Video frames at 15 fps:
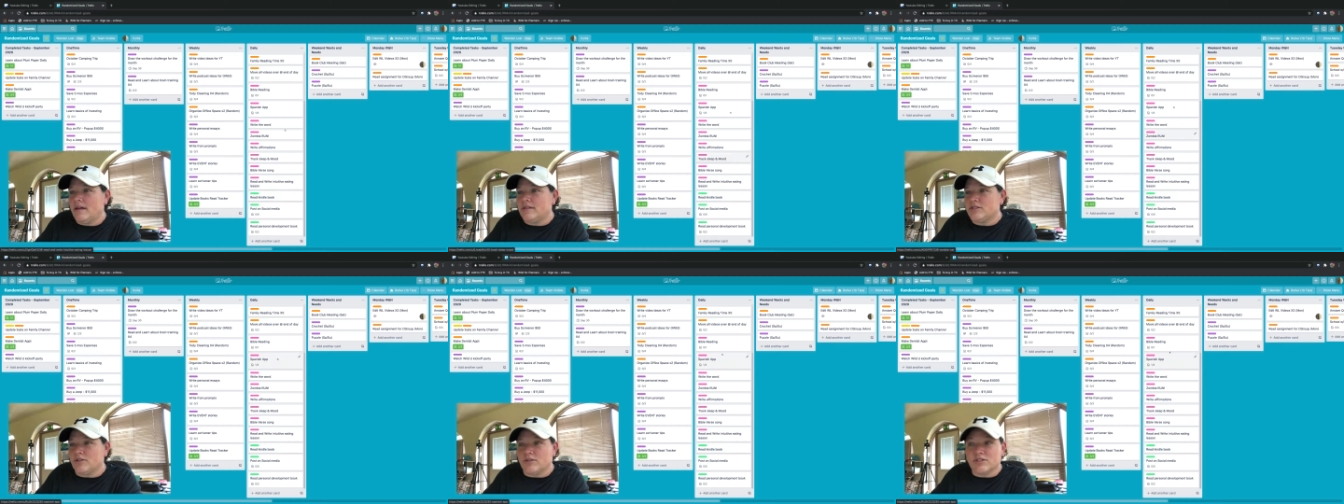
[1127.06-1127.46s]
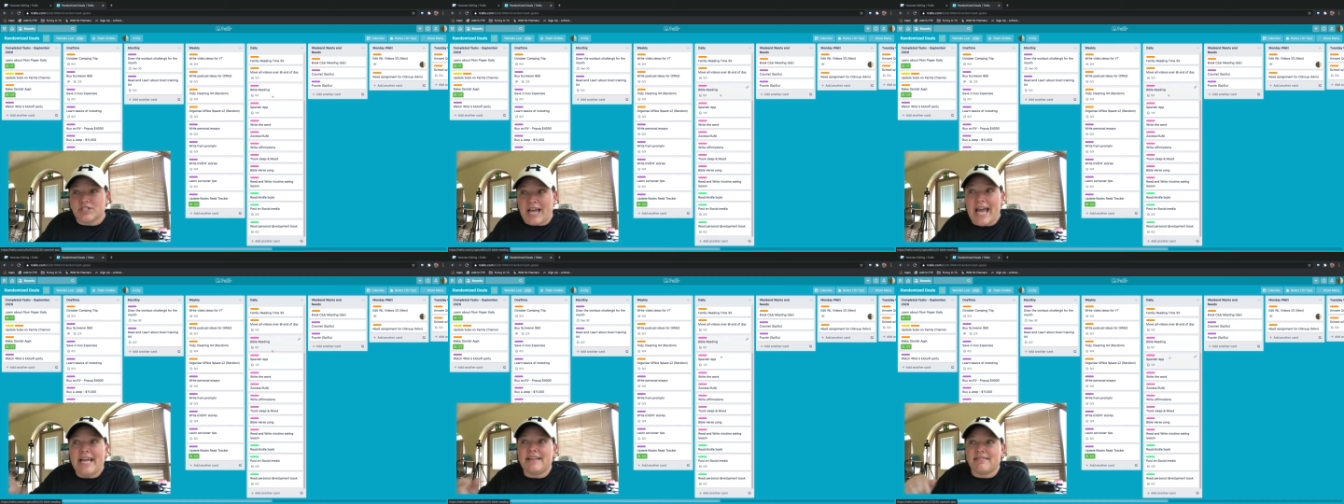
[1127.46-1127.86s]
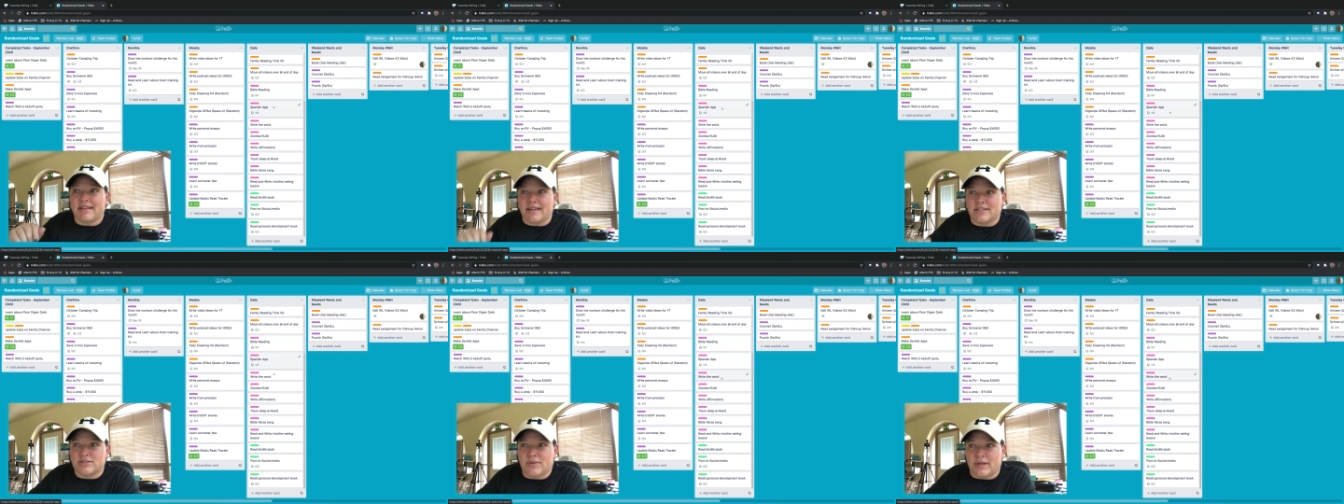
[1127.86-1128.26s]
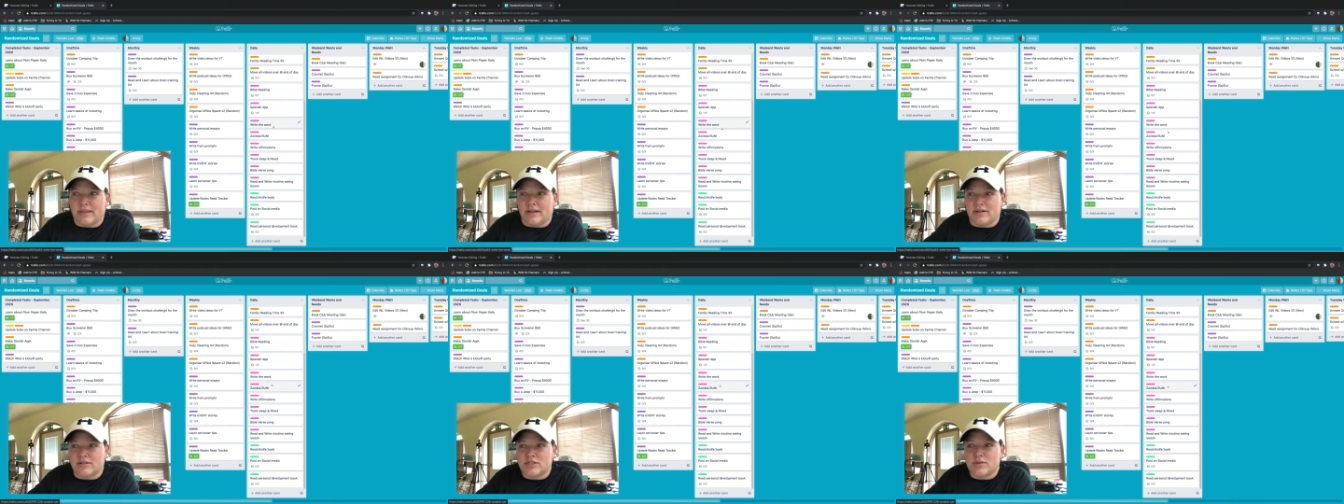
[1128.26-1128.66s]
So there's eight things right
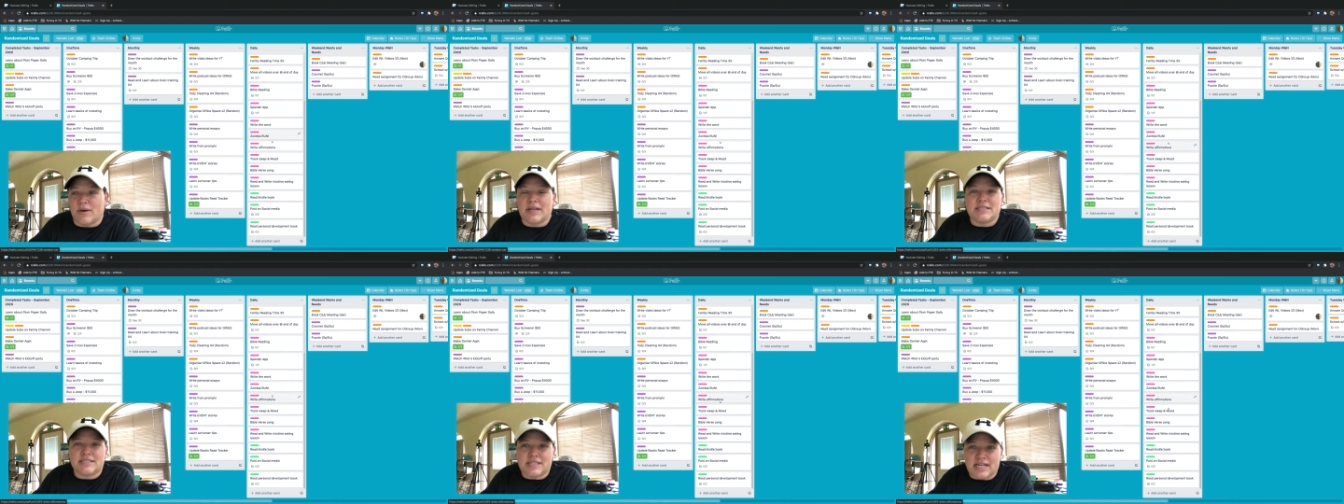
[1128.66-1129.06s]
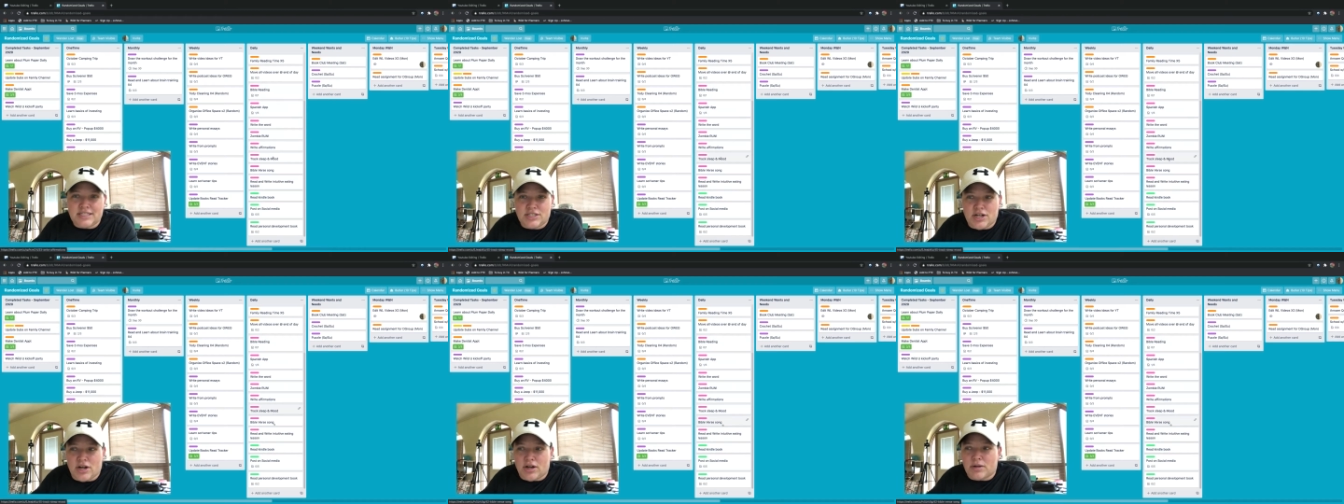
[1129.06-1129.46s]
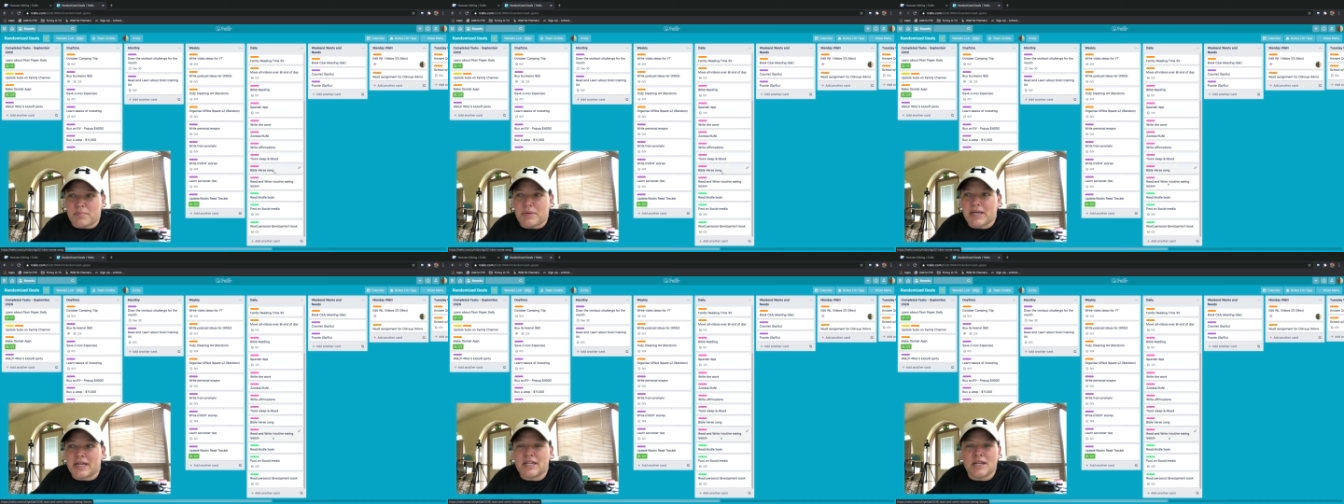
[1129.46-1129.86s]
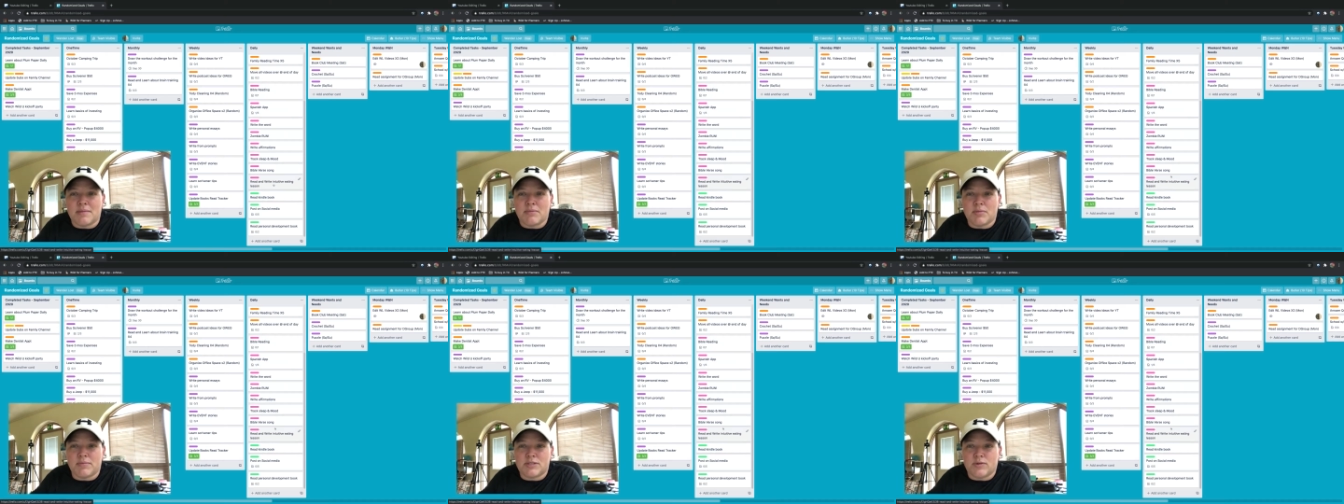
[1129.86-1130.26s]
there. So I say to her, pick a
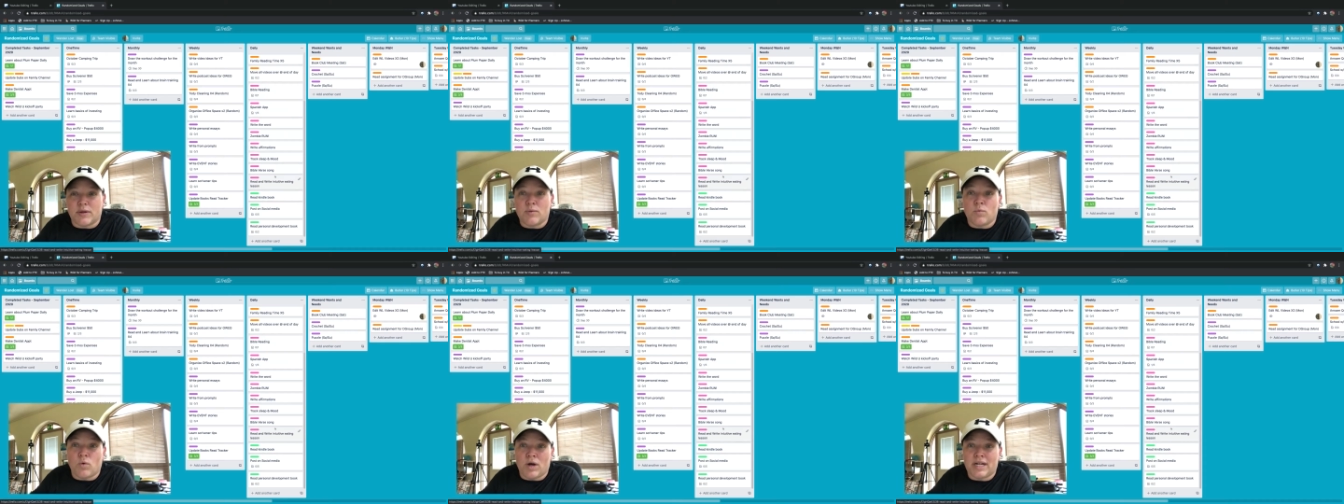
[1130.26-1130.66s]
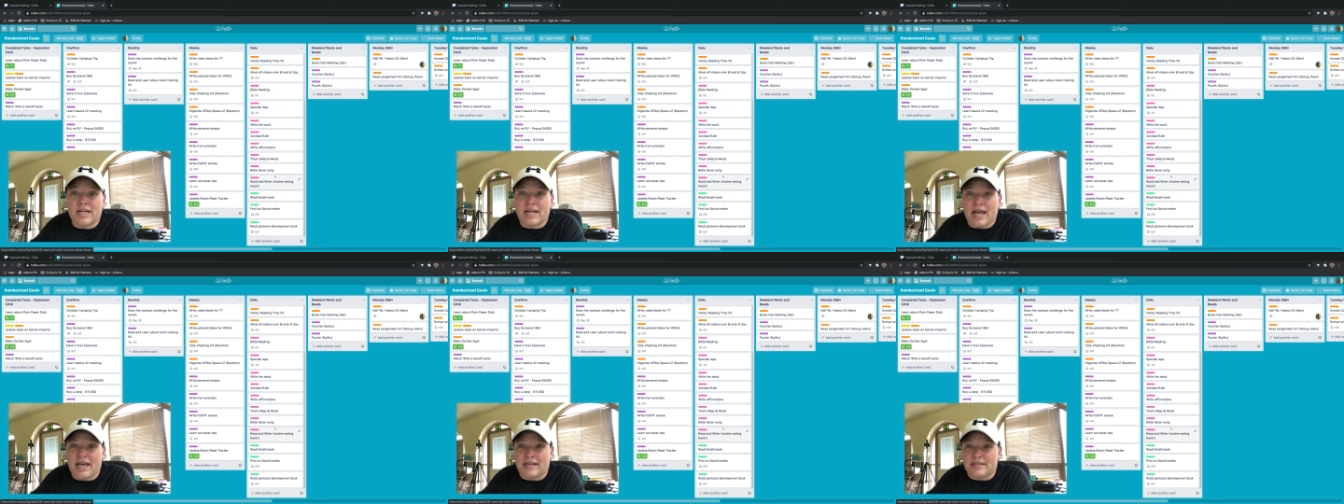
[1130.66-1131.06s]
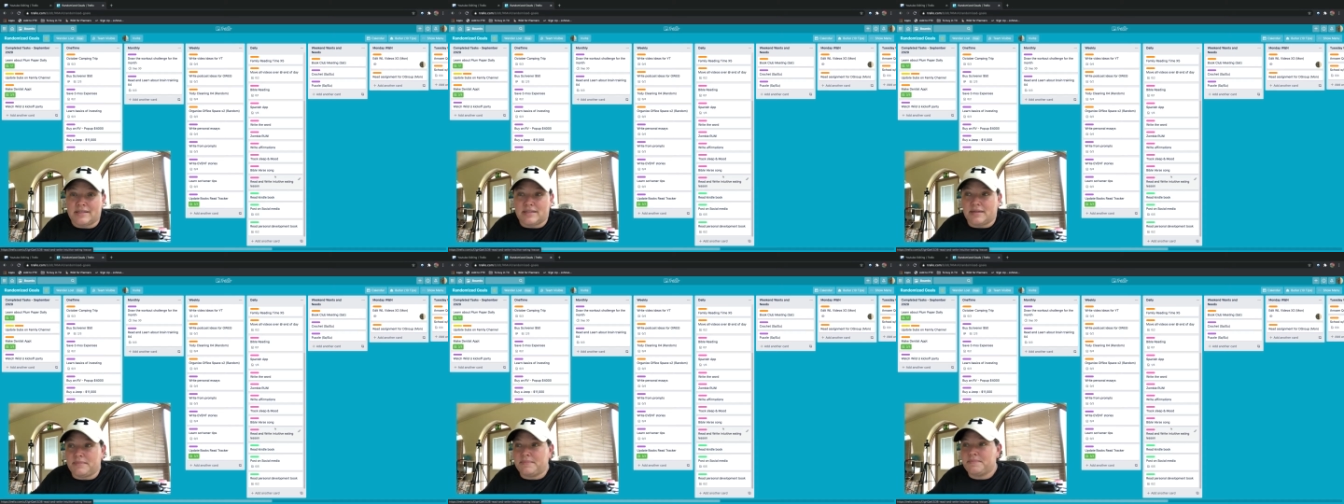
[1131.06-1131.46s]
number between one and eight.